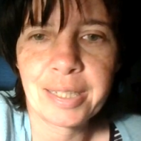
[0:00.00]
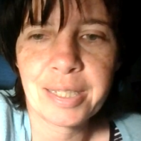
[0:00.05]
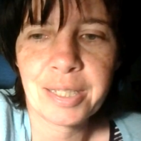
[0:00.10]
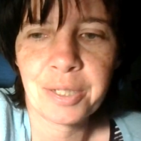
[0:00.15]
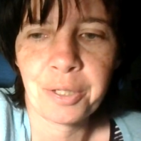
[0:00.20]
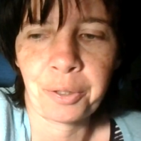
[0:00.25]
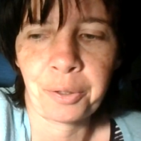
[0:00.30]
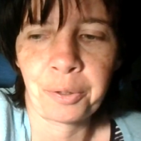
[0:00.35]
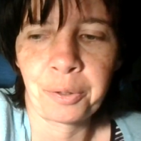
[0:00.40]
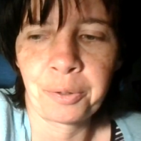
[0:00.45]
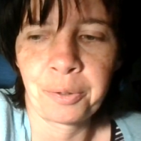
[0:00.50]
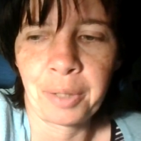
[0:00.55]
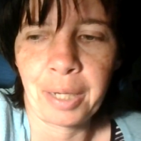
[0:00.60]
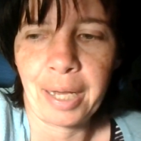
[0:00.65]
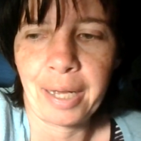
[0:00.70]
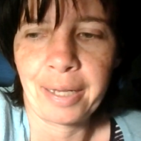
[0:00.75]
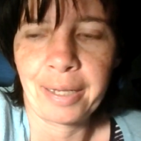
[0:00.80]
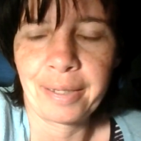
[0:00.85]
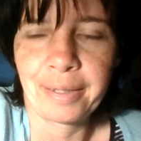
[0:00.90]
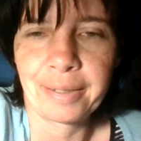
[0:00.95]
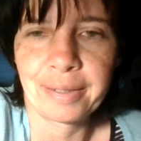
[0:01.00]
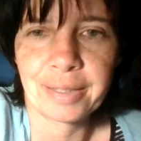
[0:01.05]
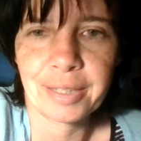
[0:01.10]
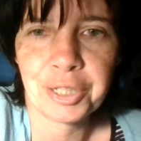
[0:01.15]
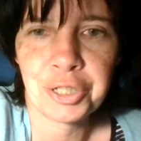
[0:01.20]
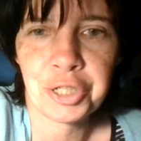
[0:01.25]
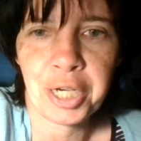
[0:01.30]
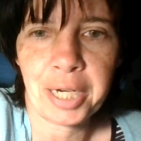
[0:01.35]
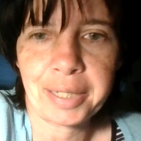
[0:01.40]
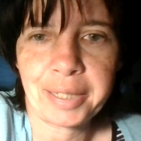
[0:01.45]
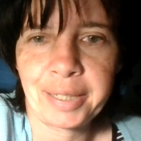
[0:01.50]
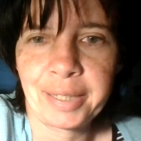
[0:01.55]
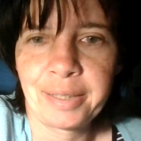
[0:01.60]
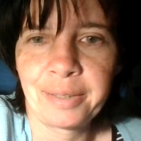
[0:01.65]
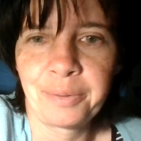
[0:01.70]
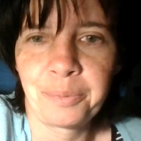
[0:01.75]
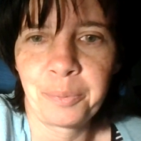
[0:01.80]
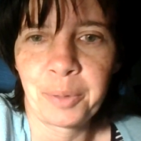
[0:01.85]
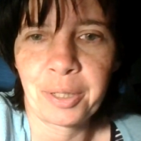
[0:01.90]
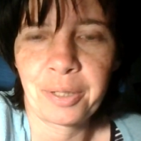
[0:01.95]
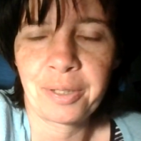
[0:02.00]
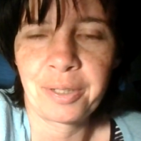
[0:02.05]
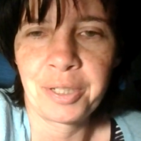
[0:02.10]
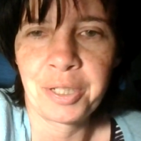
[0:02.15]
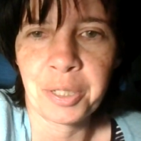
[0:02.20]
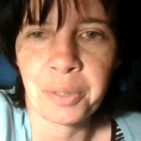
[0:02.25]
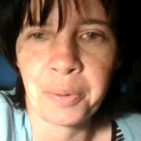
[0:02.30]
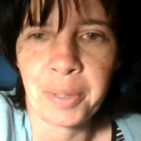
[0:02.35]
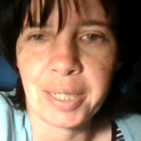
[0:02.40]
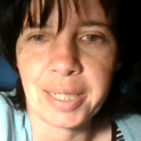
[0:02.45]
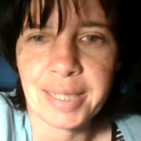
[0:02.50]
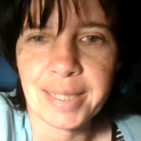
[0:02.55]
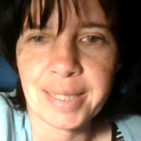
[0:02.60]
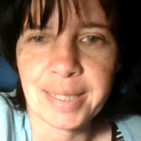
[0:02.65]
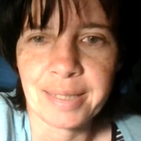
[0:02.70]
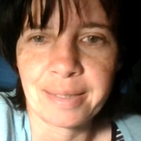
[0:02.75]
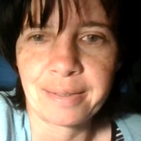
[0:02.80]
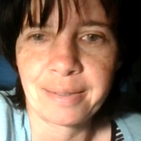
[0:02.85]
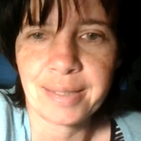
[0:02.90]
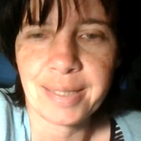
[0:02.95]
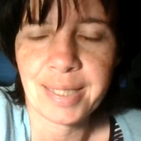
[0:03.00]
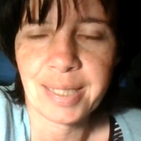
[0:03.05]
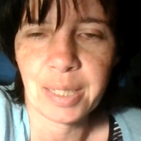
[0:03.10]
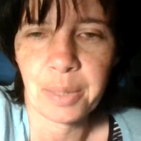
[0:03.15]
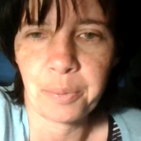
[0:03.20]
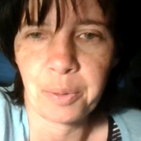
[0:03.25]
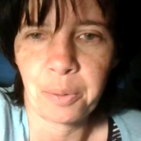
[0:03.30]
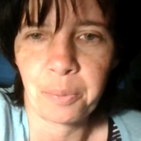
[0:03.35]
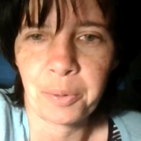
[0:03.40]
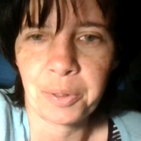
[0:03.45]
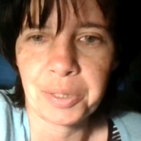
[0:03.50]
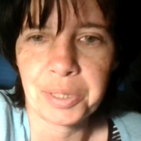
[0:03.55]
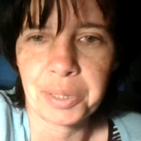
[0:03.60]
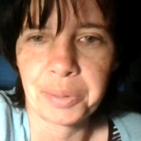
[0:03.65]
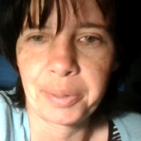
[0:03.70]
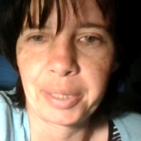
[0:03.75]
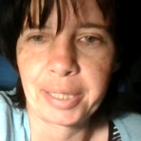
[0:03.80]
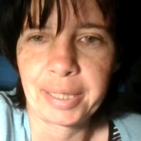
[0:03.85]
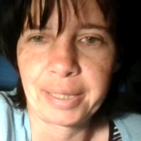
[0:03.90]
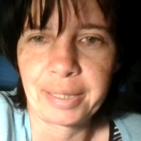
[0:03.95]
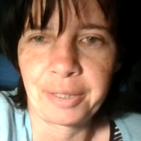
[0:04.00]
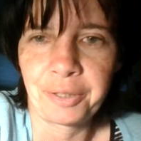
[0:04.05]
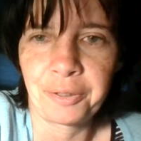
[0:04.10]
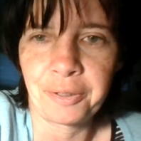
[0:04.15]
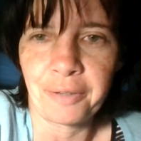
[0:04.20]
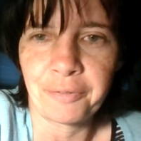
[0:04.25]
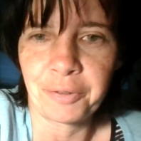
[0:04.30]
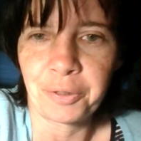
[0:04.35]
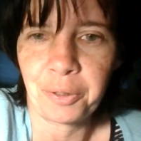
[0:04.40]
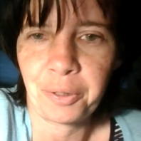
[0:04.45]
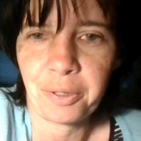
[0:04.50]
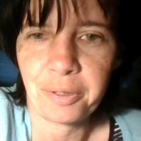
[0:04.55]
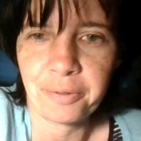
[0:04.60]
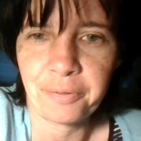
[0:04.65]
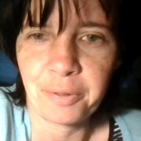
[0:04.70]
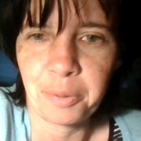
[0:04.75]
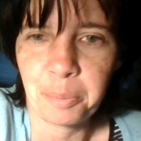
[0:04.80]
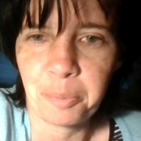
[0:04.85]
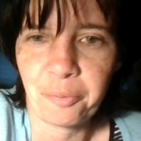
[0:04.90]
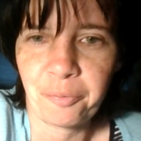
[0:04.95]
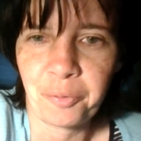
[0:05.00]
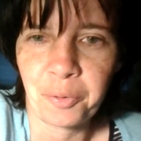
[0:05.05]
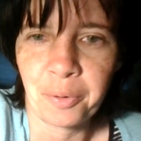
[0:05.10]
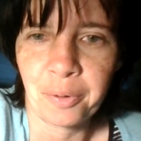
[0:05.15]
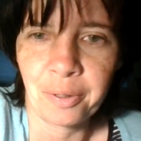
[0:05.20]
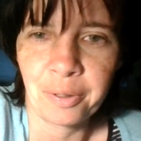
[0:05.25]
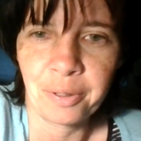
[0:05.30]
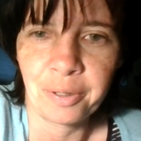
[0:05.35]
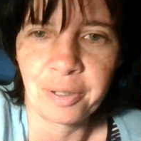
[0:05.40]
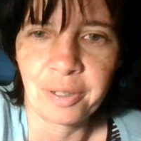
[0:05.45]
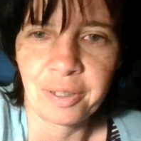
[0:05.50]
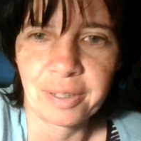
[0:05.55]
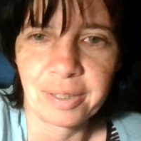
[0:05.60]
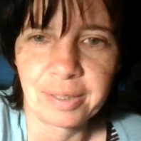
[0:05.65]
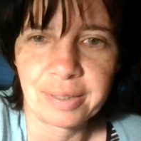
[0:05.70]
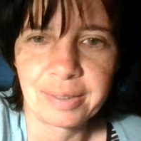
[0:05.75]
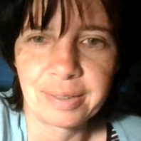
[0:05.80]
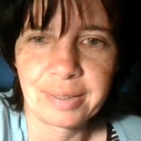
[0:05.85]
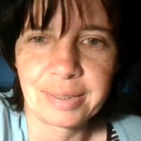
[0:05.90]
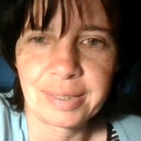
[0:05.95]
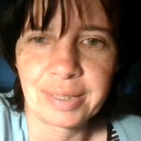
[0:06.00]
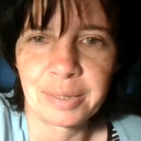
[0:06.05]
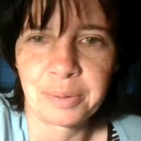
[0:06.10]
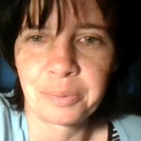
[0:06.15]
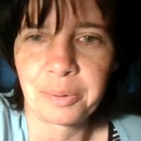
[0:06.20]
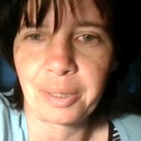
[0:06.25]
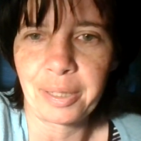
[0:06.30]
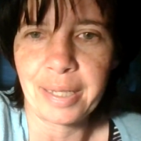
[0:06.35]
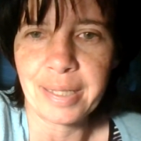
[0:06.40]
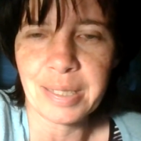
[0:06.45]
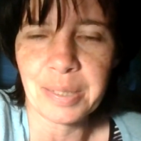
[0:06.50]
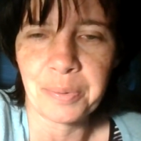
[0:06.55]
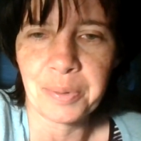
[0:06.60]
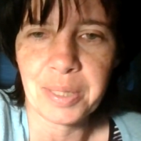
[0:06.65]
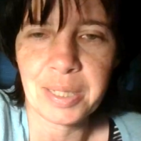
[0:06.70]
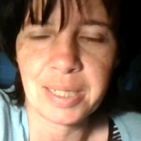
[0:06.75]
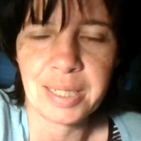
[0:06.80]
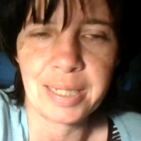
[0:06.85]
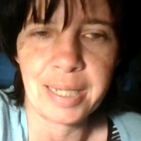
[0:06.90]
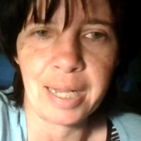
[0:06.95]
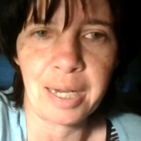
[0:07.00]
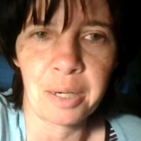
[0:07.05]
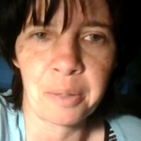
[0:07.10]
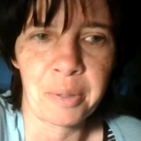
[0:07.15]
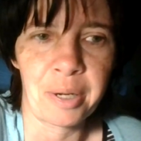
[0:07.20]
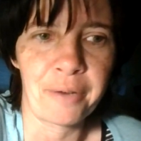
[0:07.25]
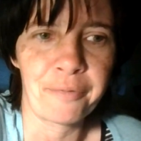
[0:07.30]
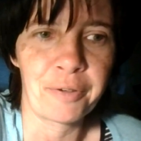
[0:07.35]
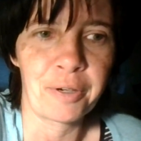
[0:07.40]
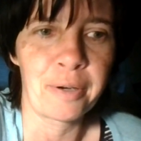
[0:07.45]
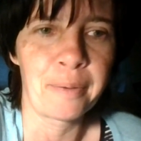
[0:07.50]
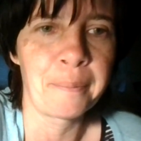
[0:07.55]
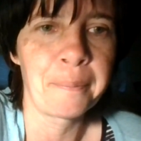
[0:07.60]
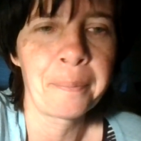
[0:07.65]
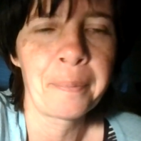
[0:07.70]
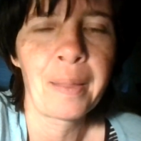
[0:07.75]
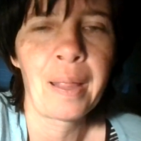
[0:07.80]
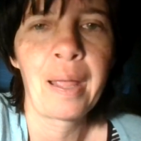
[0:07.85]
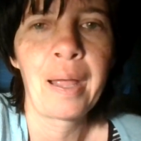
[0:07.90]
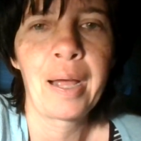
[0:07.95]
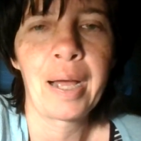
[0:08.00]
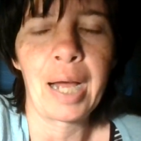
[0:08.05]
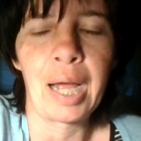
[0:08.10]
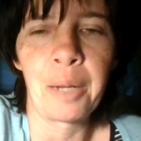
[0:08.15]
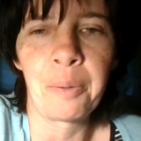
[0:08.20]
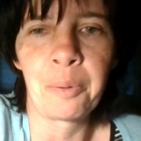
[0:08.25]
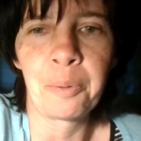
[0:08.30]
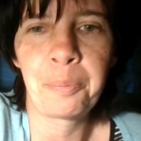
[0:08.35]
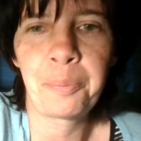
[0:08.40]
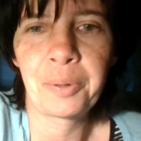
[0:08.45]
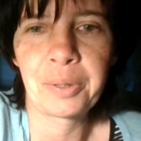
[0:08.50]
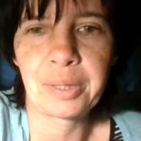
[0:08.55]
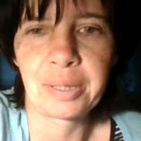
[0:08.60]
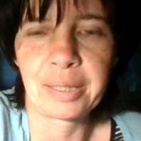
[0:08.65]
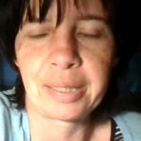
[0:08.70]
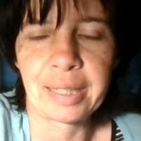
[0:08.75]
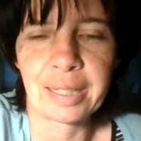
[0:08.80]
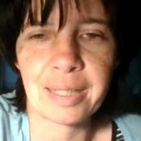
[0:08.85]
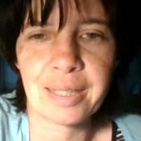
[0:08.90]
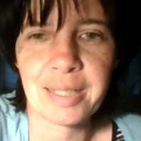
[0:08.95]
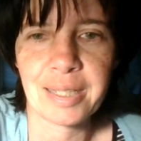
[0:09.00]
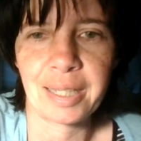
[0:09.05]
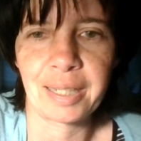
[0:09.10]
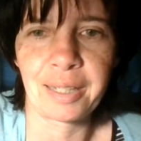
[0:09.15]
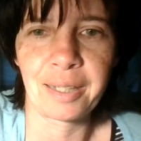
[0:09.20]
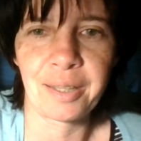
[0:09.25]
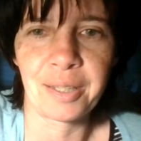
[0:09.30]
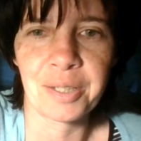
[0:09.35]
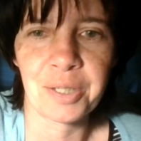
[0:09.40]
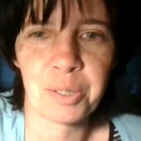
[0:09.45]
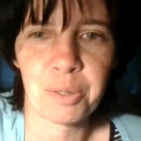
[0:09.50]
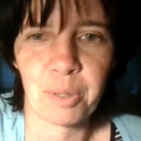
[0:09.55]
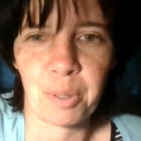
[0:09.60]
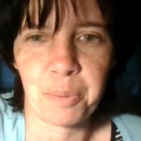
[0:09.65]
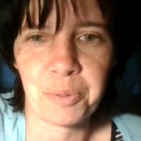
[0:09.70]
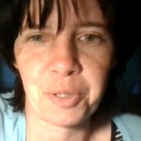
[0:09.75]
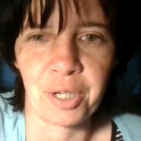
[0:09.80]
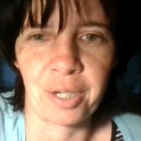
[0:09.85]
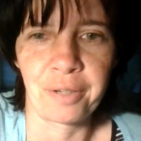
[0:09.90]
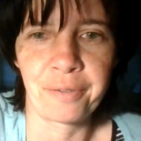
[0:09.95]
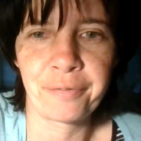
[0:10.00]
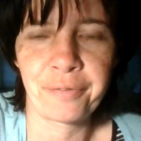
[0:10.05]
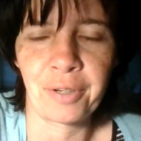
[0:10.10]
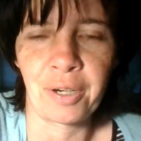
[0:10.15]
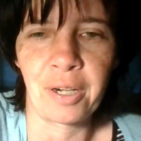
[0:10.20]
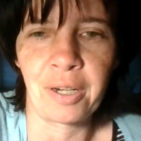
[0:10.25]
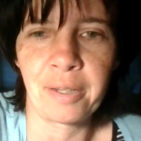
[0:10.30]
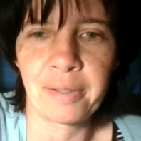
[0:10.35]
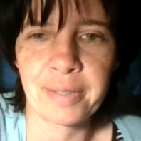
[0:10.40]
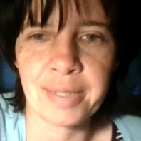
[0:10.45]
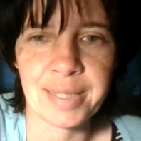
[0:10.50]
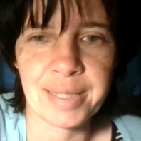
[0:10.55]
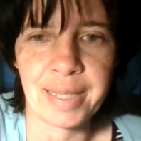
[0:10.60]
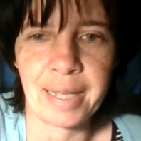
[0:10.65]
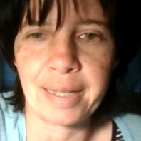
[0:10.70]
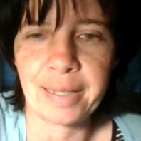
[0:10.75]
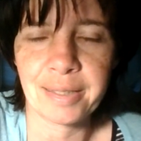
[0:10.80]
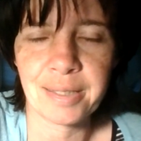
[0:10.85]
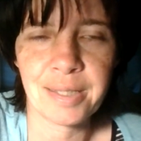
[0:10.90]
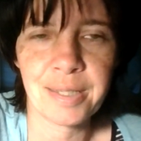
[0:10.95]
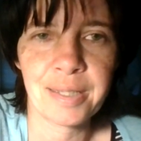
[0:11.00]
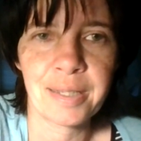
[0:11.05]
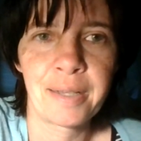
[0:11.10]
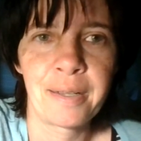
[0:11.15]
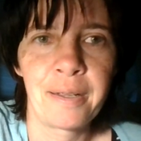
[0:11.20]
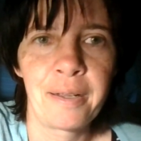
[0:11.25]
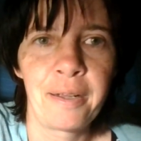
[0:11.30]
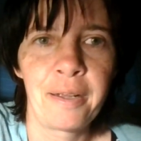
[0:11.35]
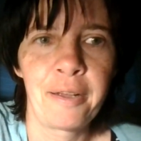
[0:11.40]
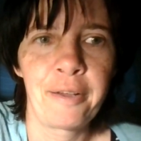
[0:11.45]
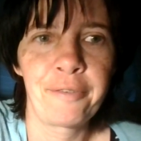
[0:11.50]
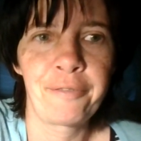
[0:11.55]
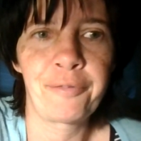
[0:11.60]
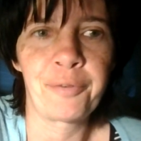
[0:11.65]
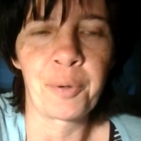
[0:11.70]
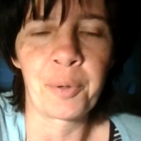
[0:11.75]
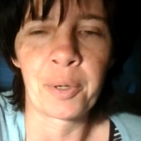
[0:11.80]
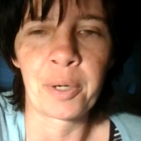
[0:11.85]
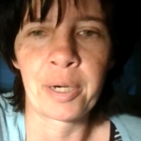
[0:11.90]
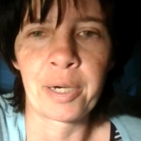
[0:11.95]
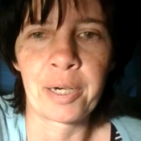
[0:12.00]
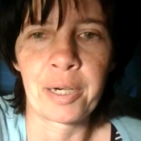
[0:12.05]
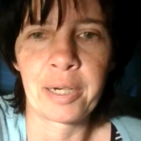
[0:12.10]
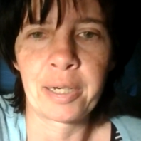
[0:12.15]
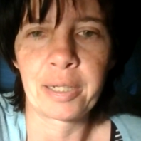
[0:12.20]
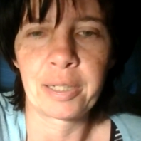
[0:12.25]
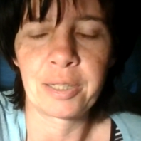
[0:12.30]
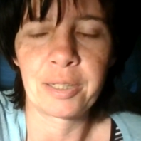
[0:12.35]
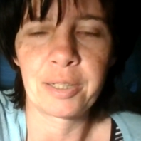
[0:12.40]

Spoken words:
to check in with Dewey's and see what we're doing and you haven't heard of it before or didn't realize it was today or whatever, I will put links into the description for all the sites for